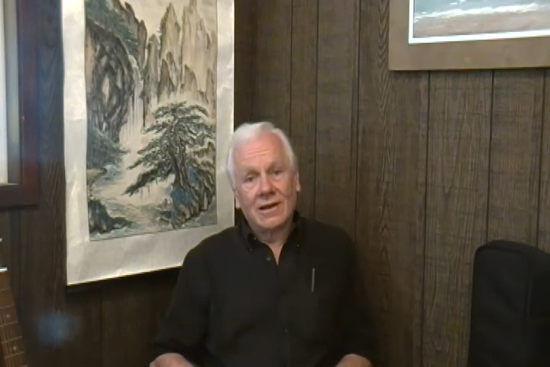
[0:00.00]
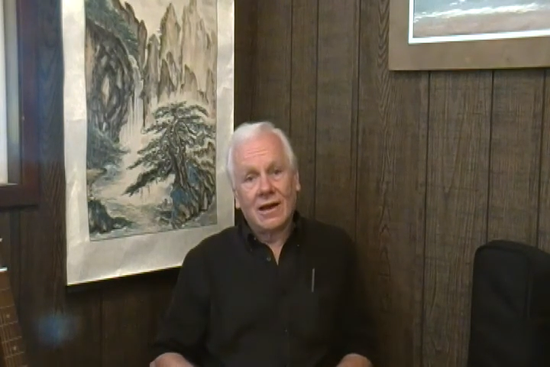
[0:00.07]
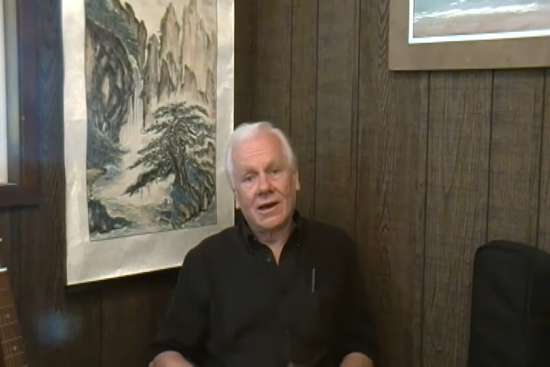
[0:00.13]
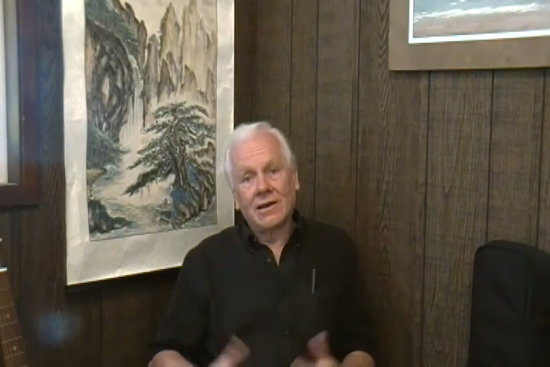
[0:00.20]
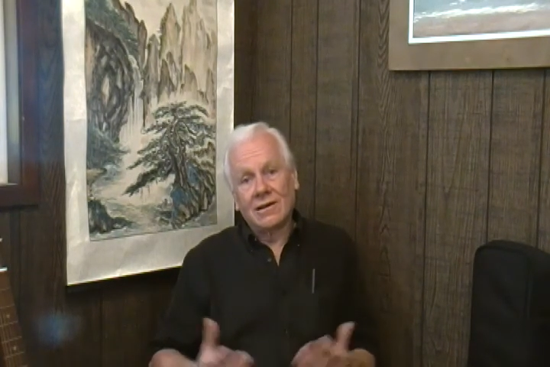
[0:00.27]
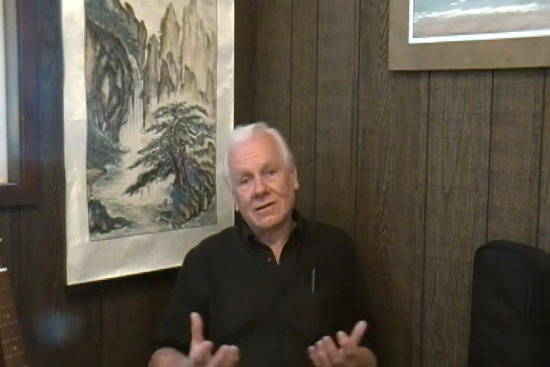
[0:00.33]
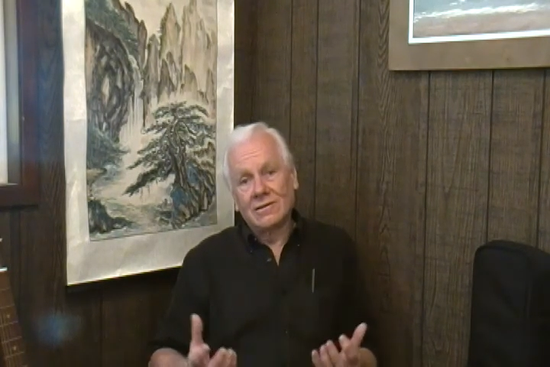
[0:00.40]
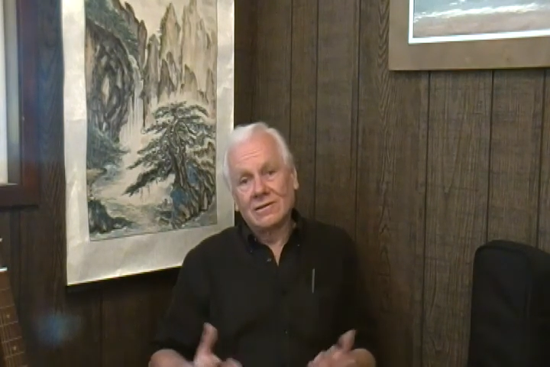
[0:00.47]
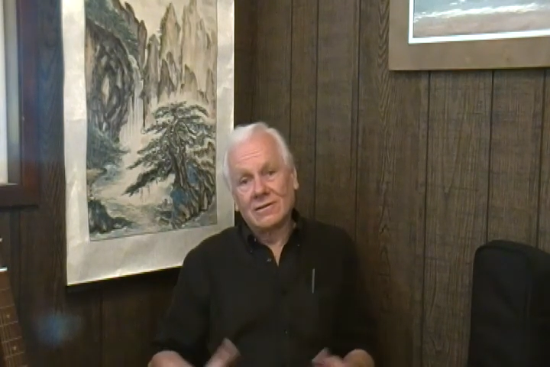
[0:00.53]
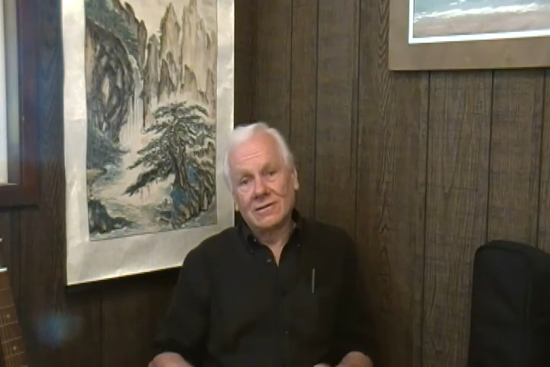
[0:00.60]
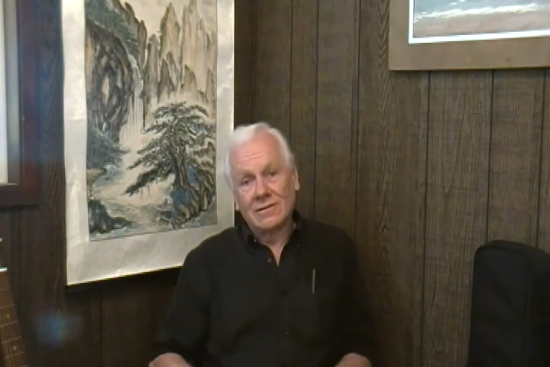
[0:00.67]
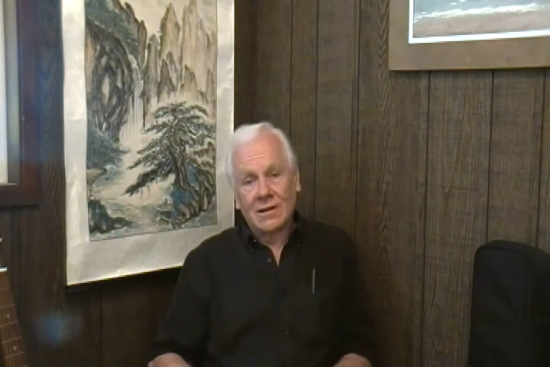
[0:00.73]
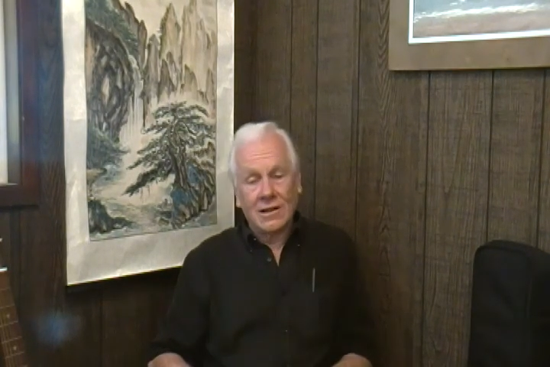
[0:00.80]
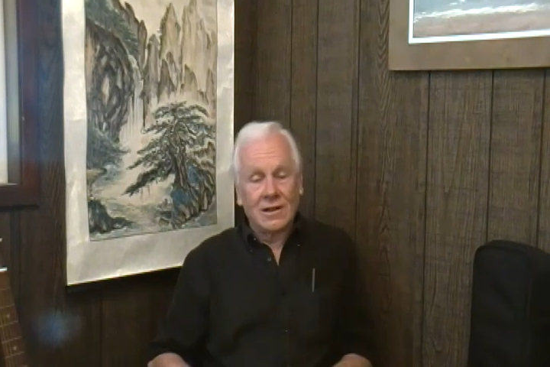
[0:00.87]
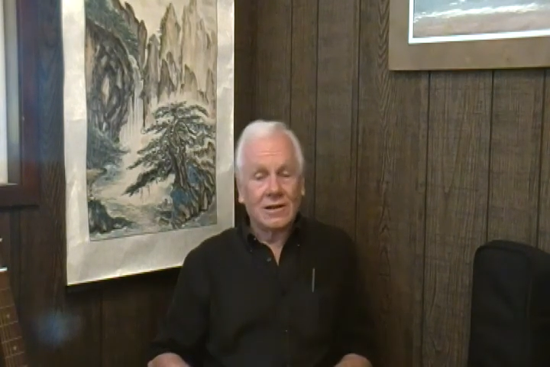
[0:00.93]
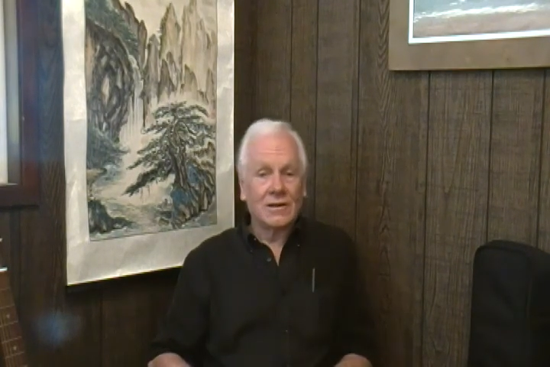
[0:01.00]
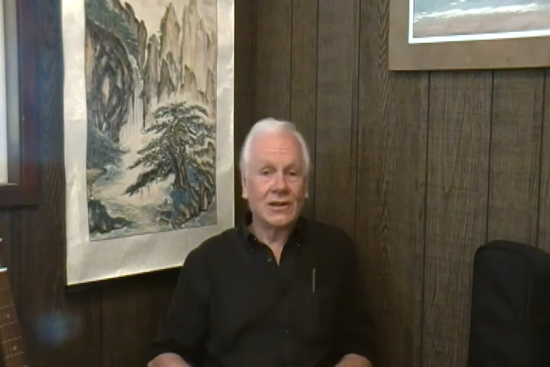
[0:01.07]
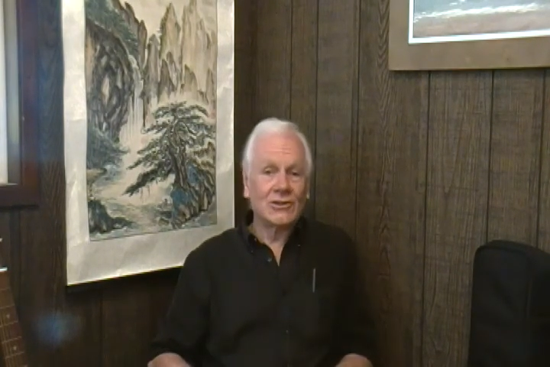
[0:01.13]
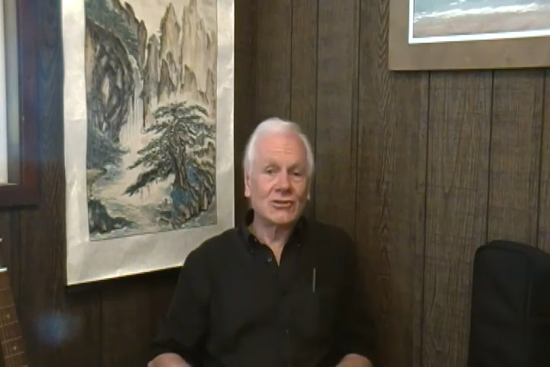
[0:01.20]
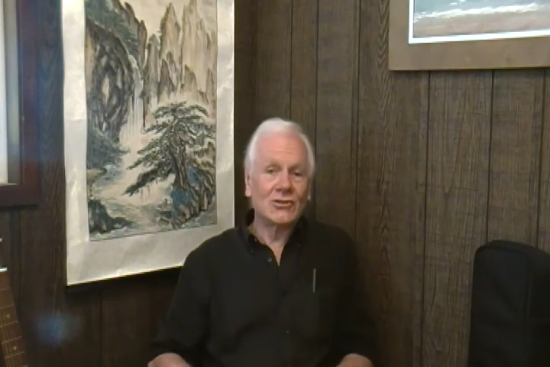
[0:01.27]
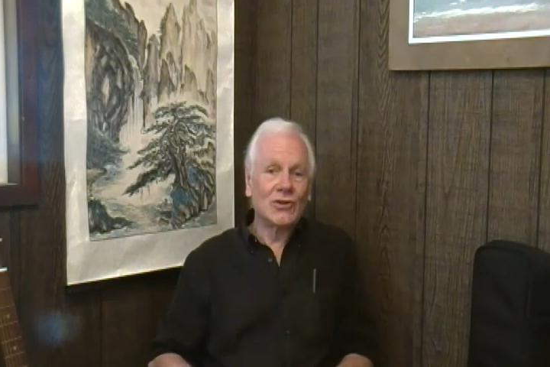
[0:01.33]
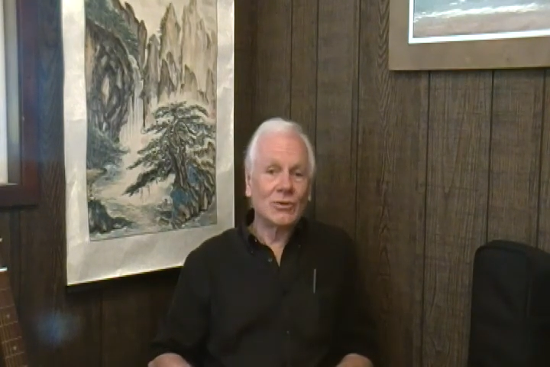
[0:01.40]
hey,
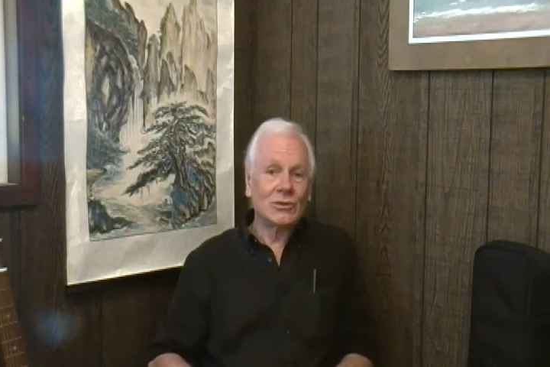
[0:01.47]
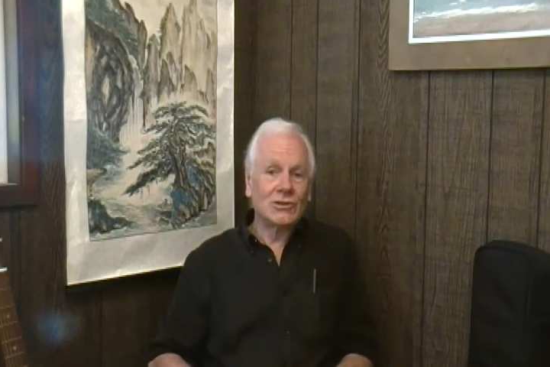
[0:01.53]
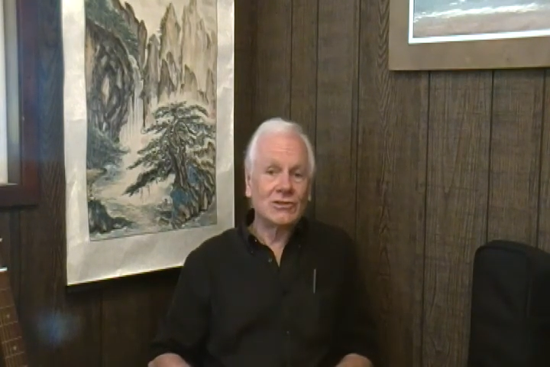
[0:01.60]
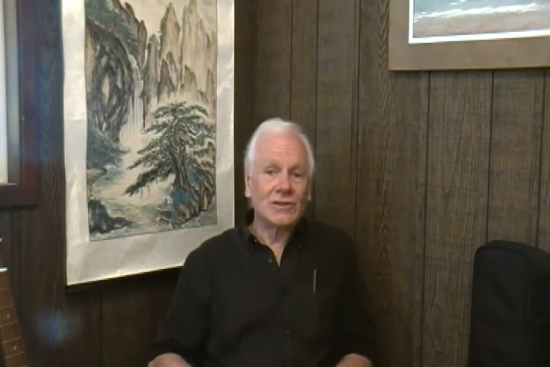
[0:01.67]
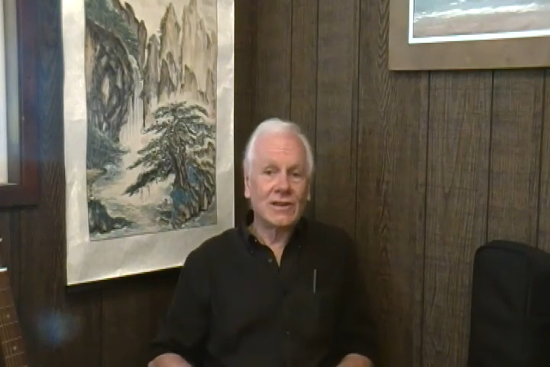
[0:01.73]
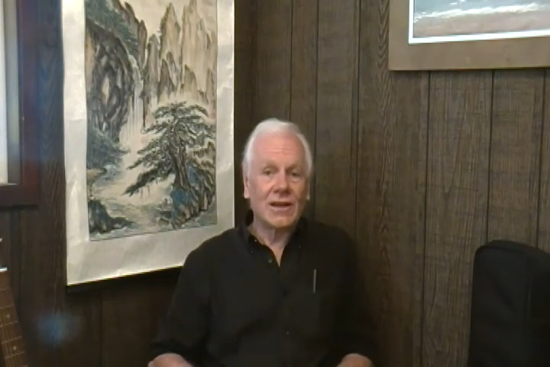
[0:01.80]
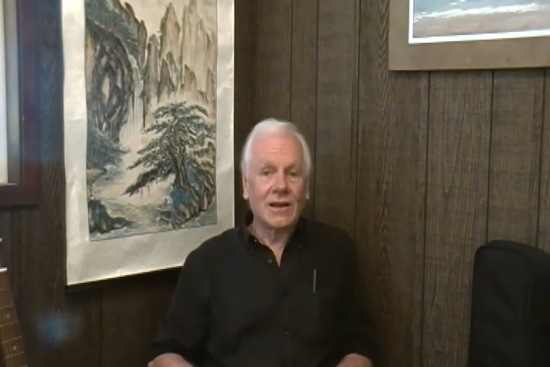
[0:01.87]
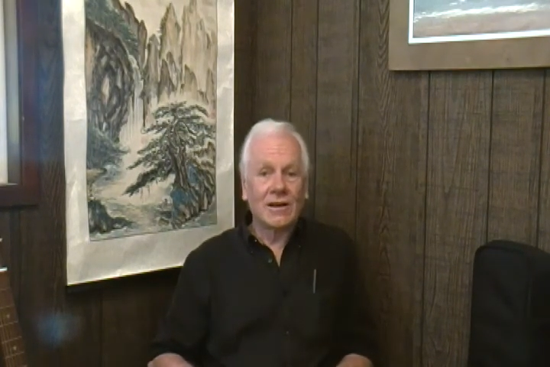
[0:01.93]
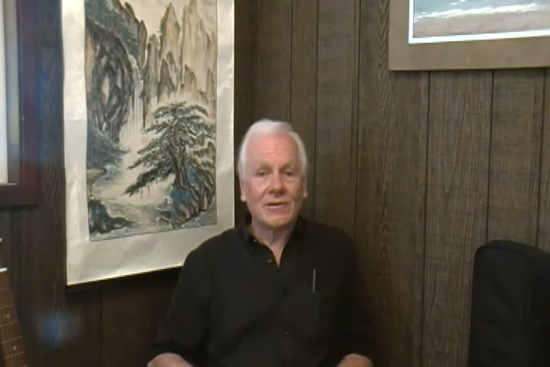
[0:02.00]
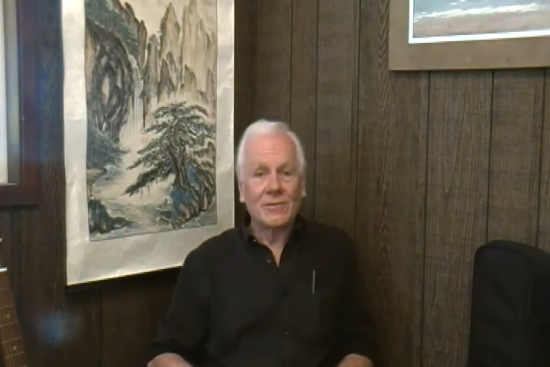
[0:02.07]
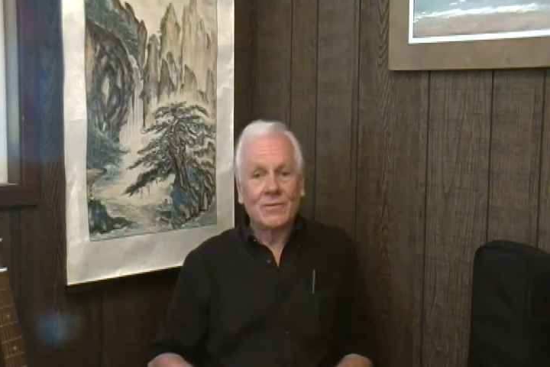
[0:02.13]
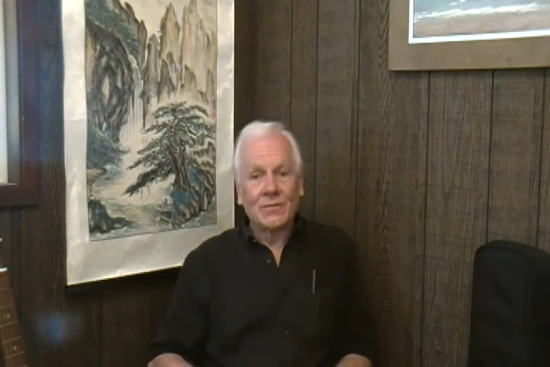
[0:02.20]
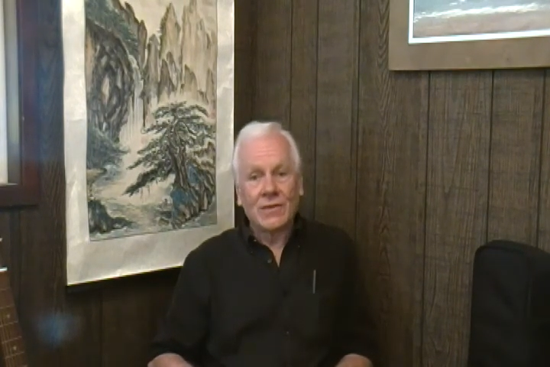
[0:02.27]
let us know what you think.